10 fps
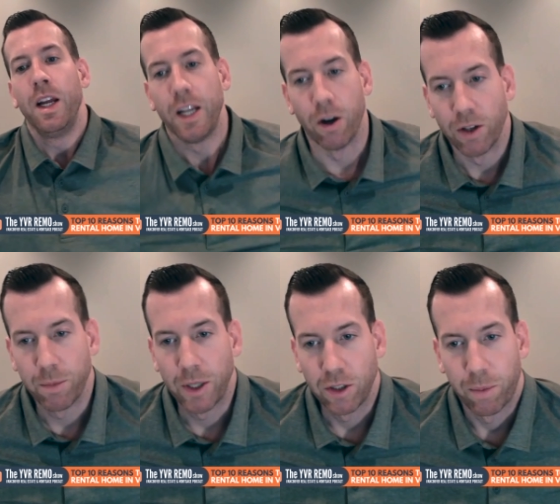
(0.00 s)
as
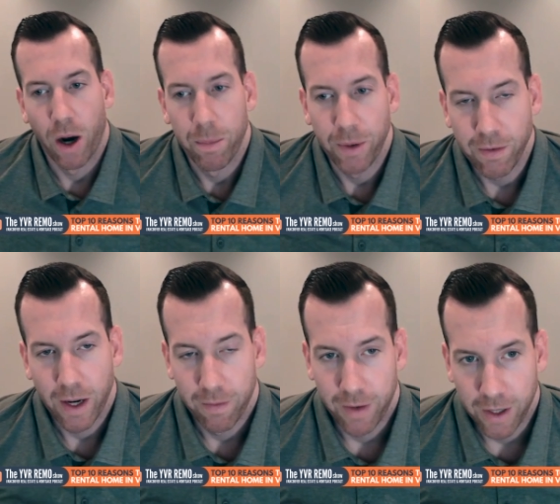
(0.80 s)
much as property
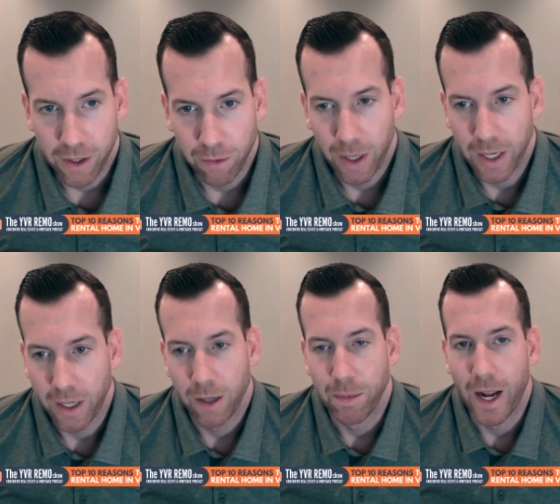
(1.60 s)
values might have
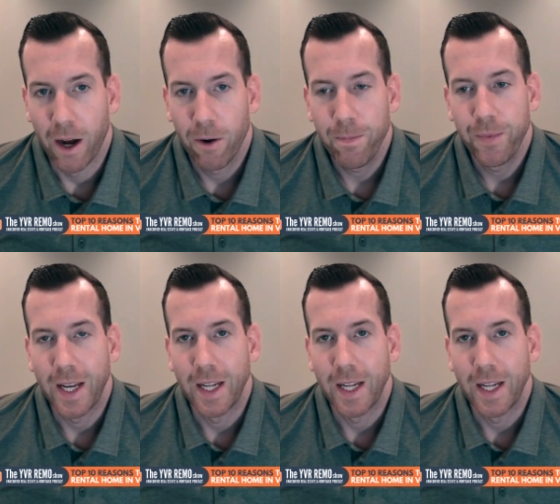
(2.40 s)
come down,